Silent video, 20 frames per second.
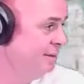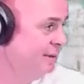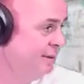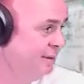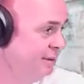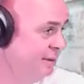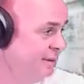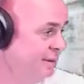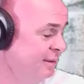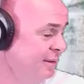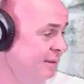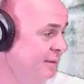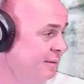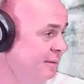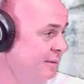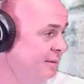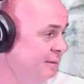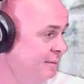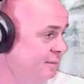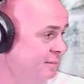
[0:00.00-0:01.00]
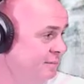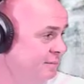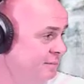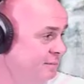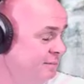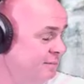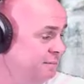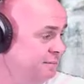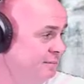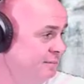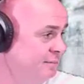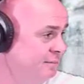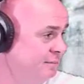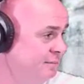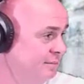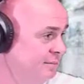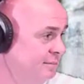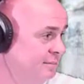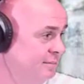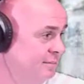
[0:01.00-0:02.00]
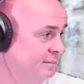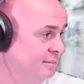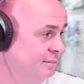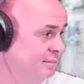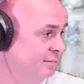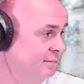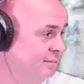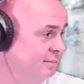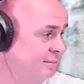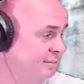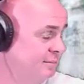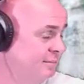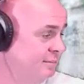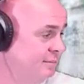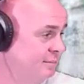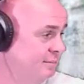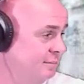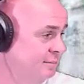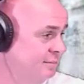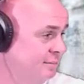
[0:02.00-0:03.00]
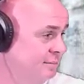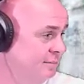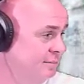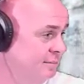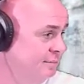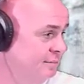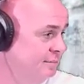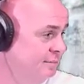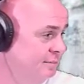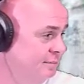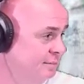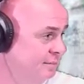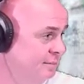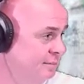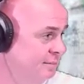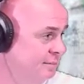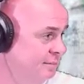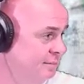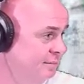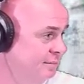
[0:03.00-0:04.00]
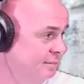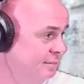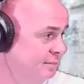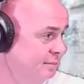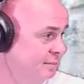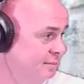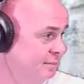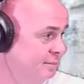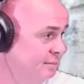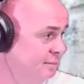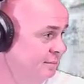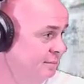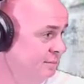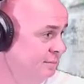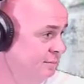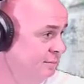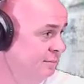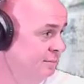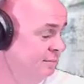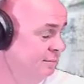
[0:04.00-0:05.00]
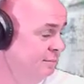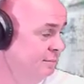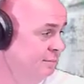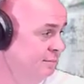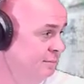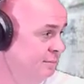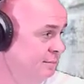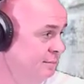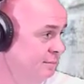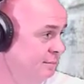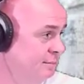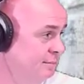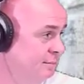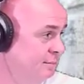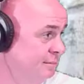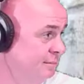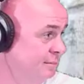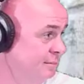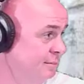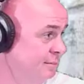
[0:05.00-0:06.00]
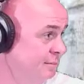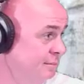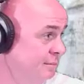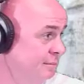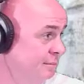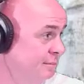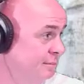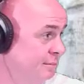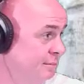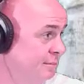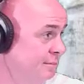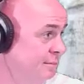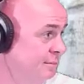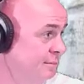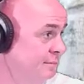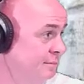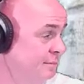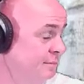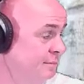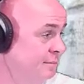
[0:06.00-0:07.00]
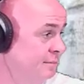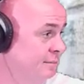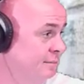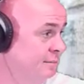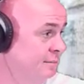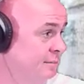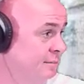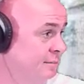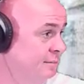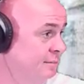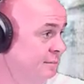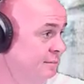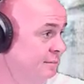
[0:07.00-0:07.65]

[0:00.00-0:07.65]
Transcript: (silent)